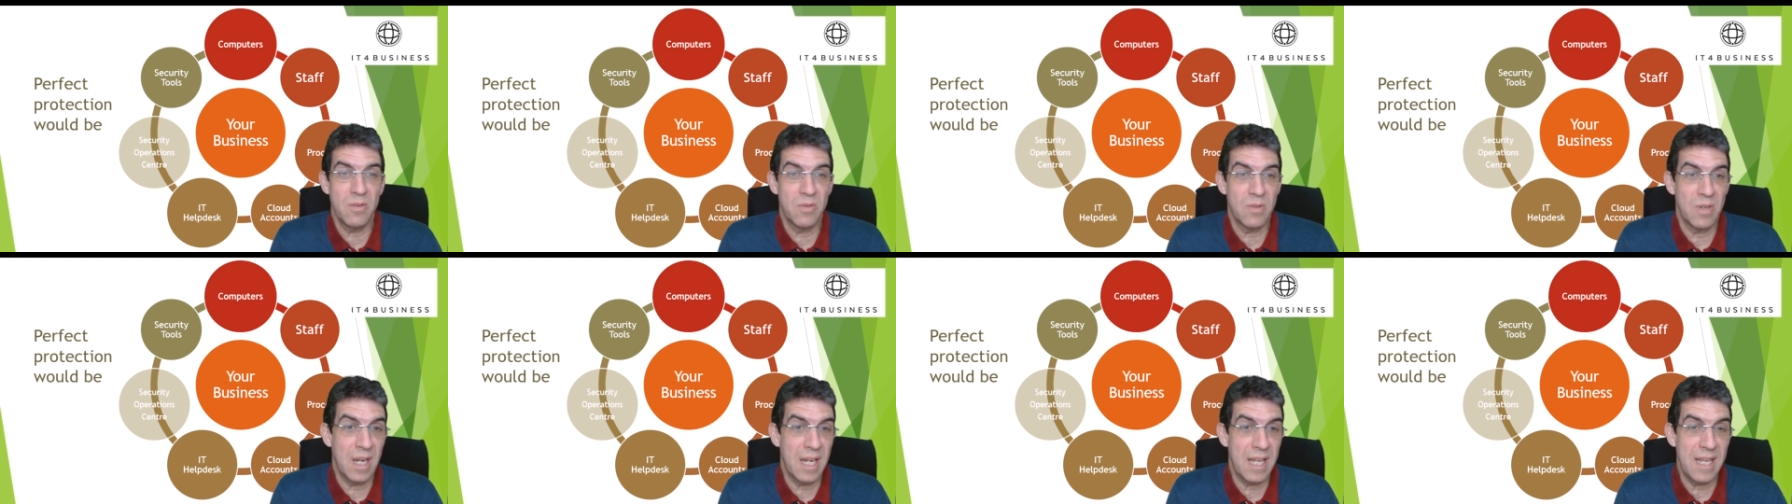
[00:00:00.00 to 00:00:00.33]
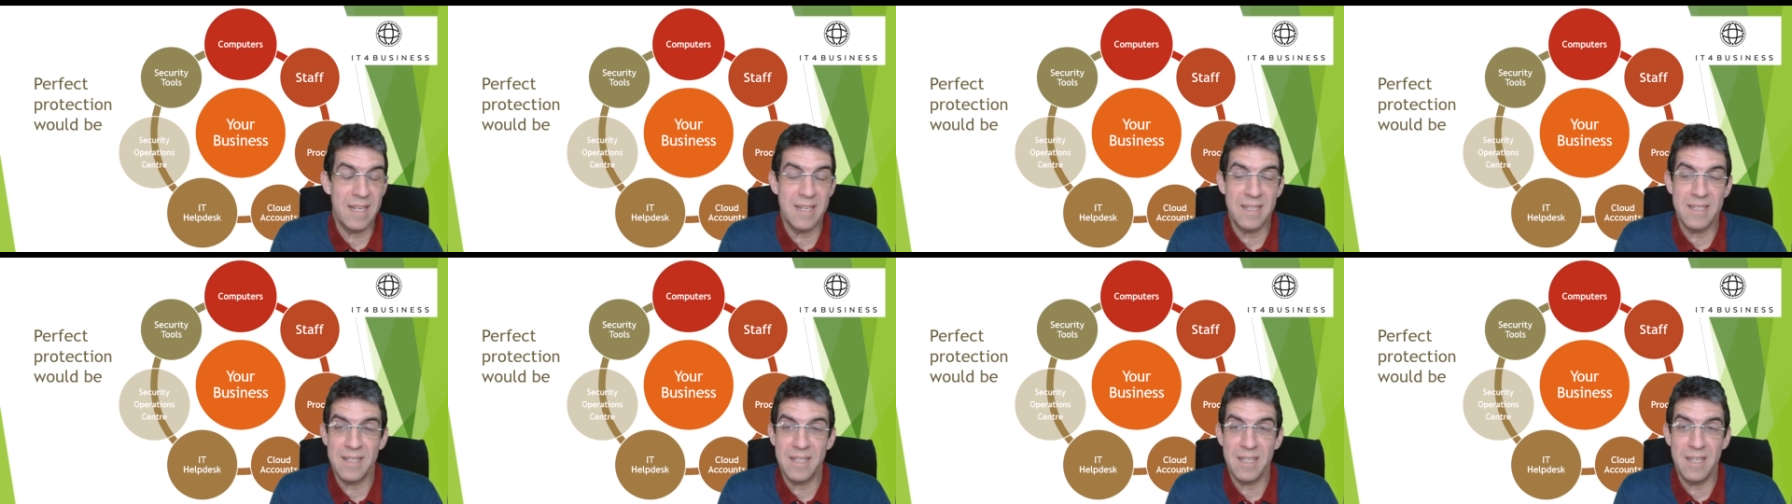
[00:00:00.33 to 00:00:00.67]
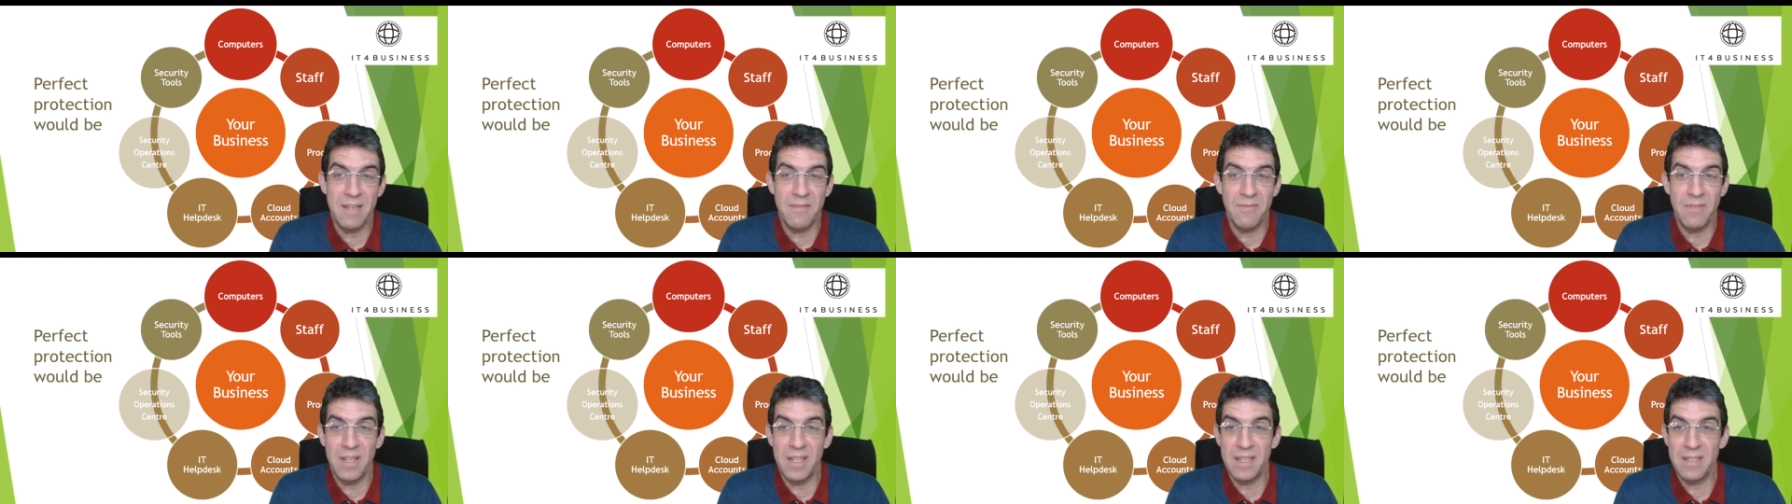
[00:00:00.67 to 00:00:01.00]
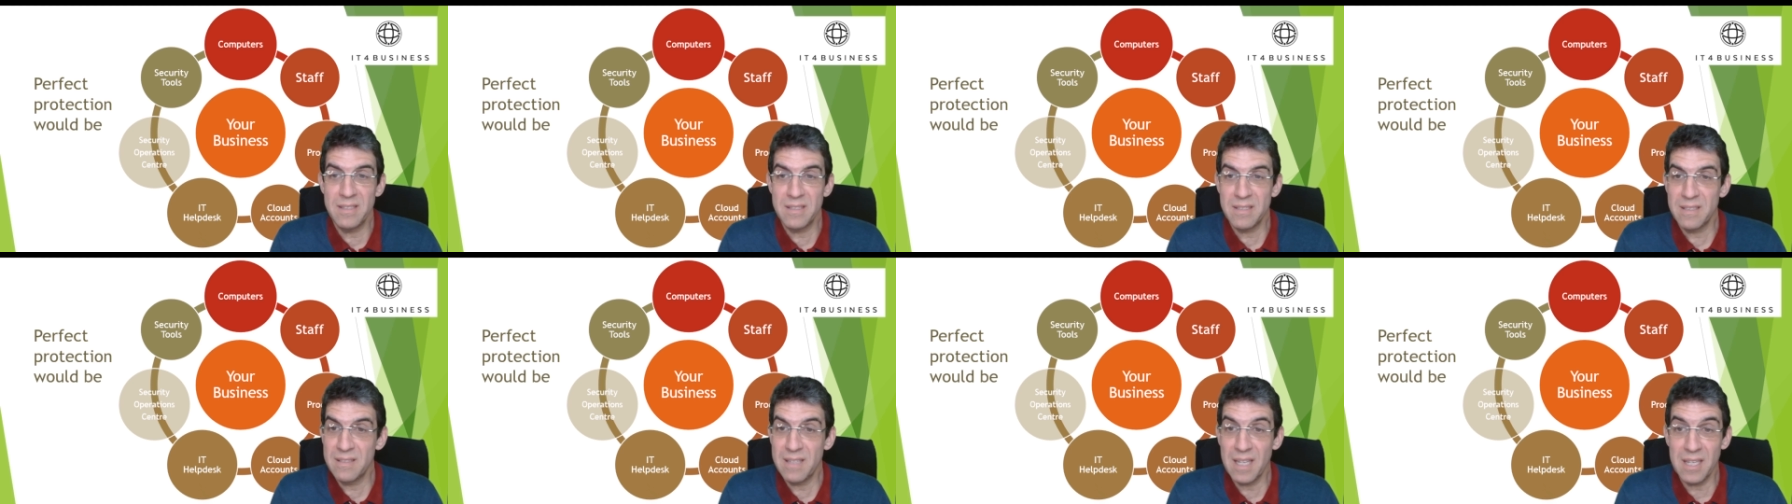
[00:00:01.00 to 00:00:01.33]
or late into the
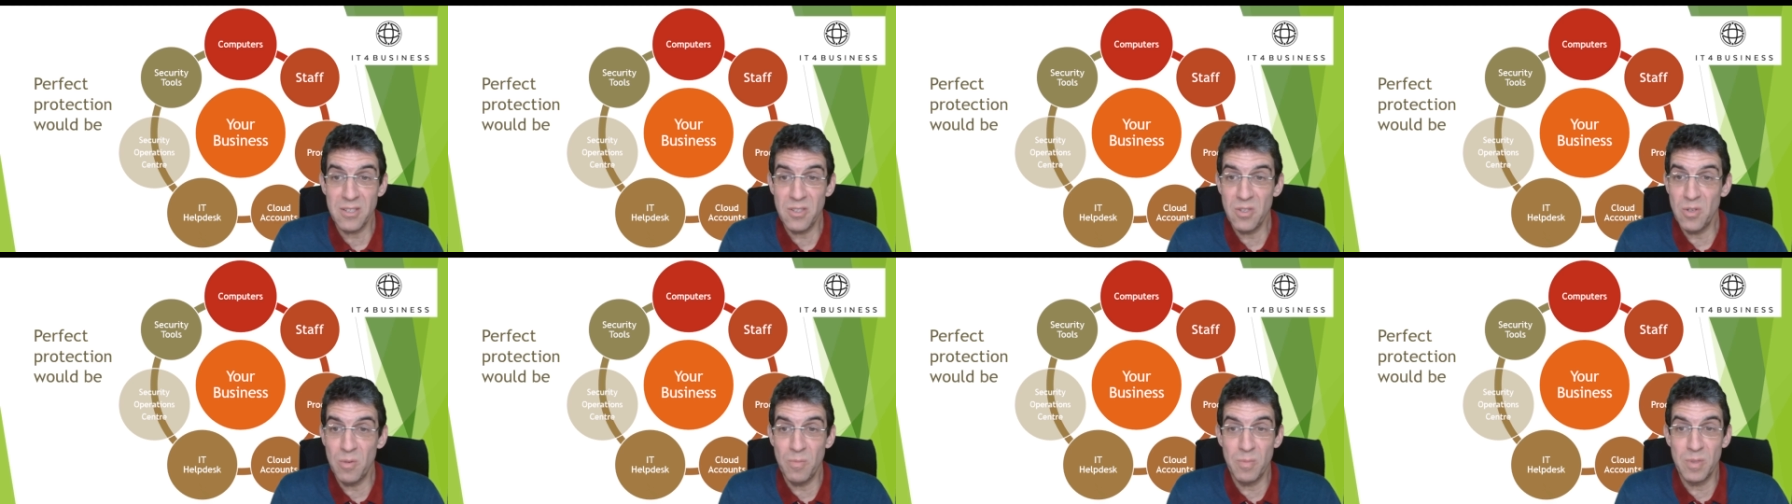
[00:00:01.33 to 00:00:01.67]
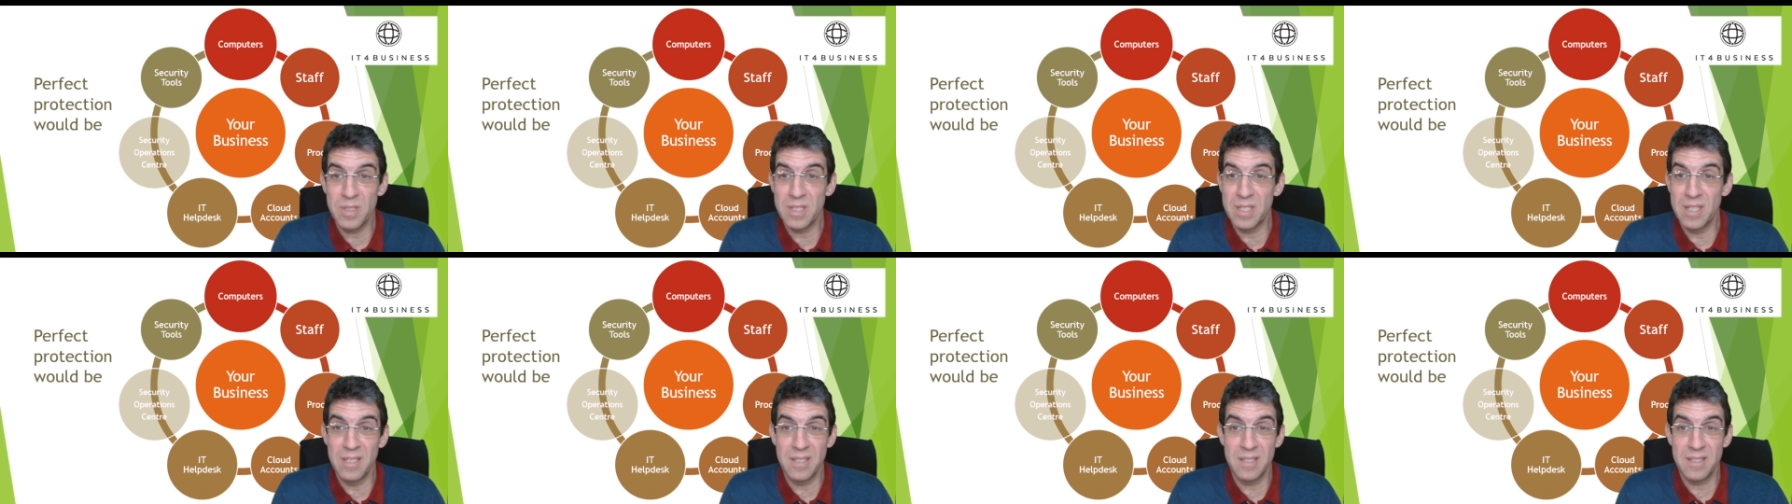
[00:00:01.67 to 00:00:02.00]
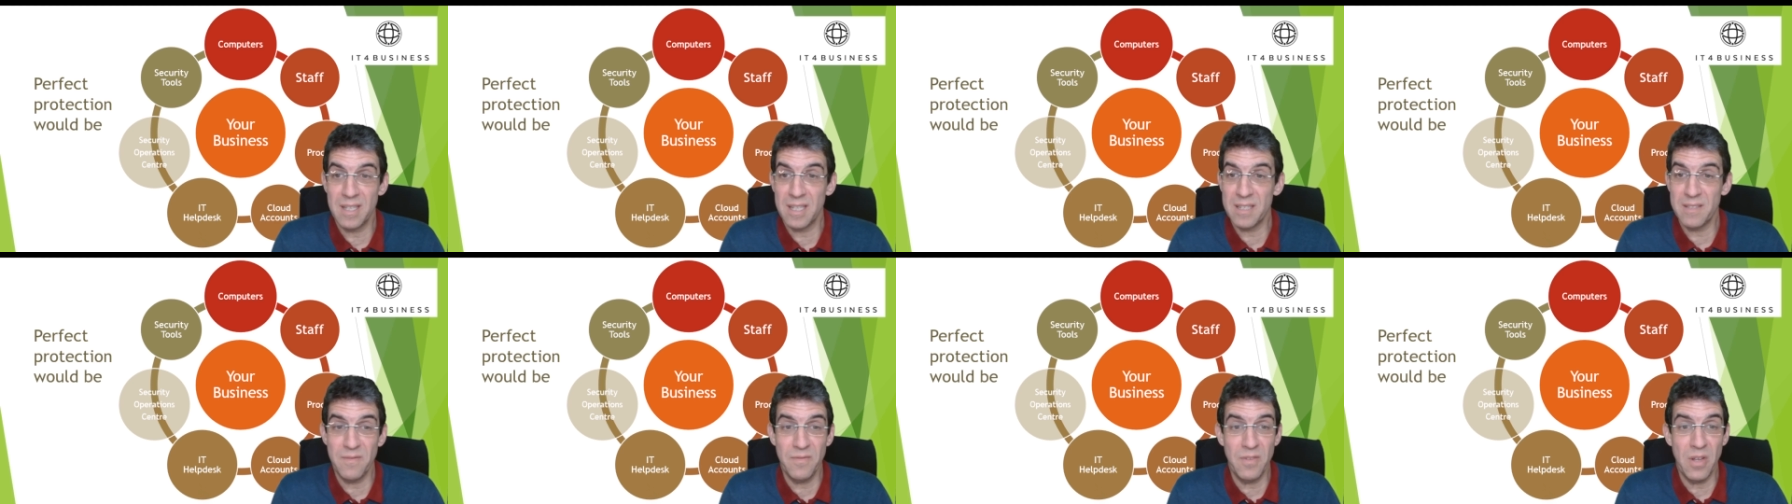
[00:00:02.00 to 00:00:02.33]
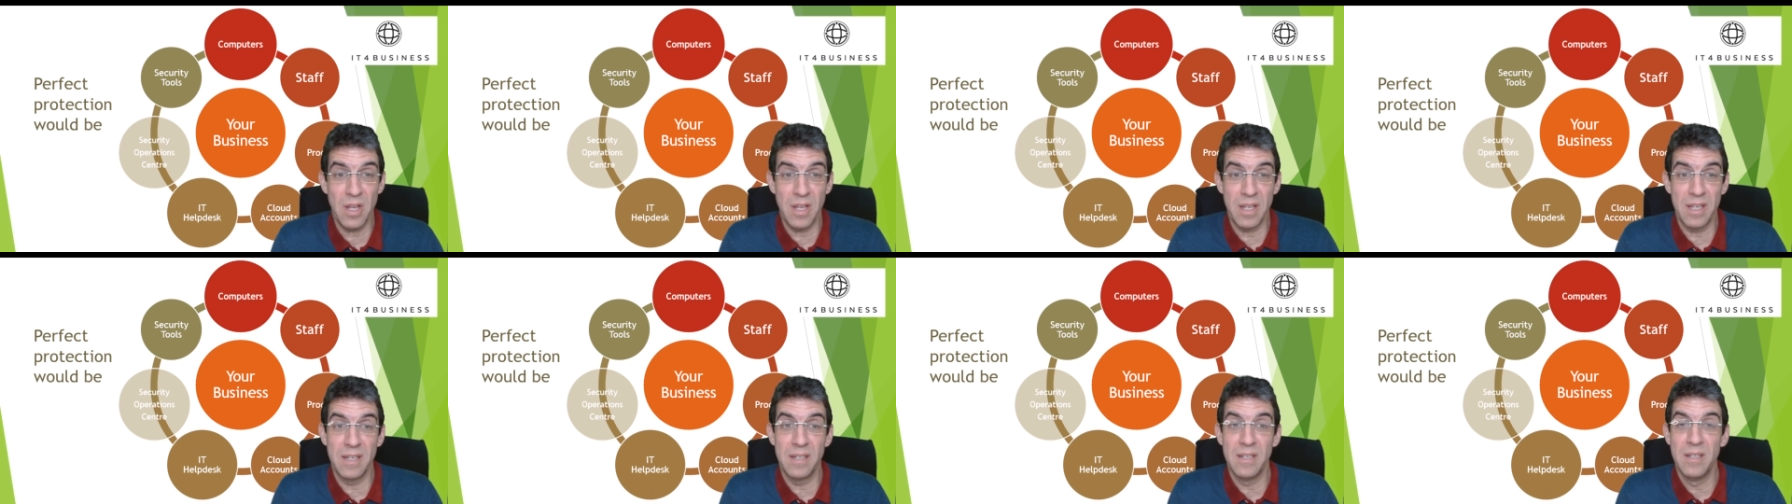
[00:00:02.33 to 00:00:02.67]
evenings, that's your business. That's
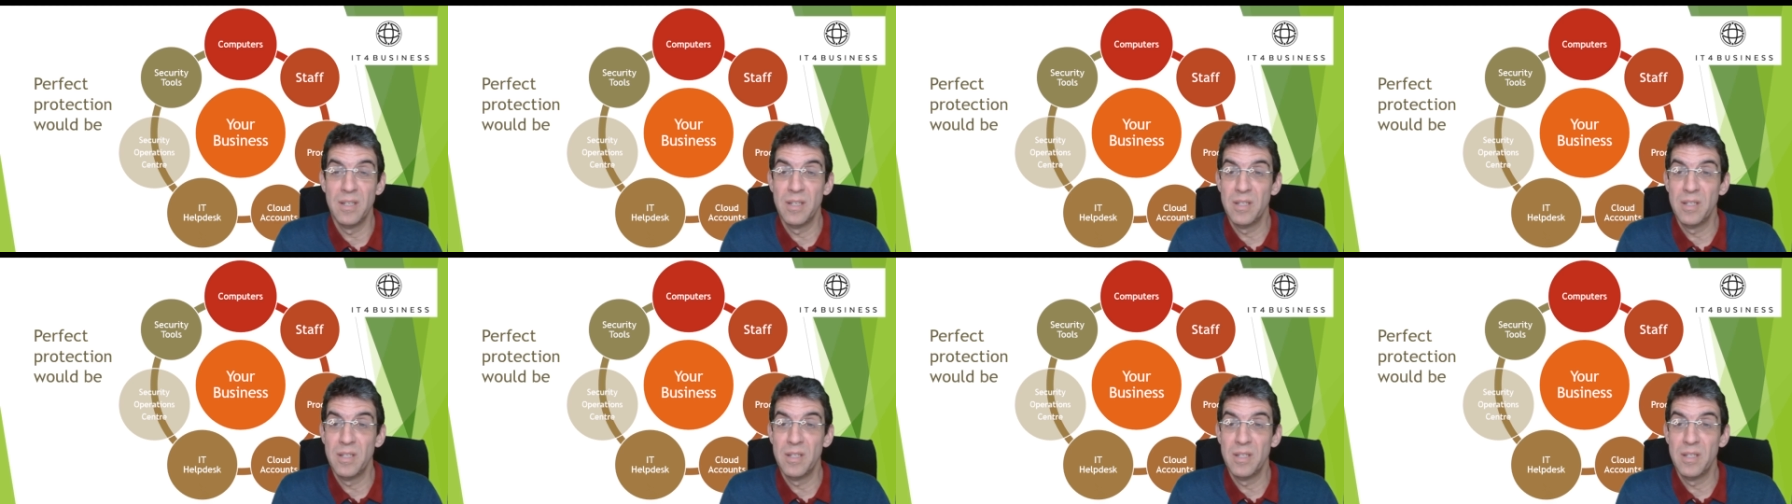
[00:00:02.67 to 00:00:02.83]
fine.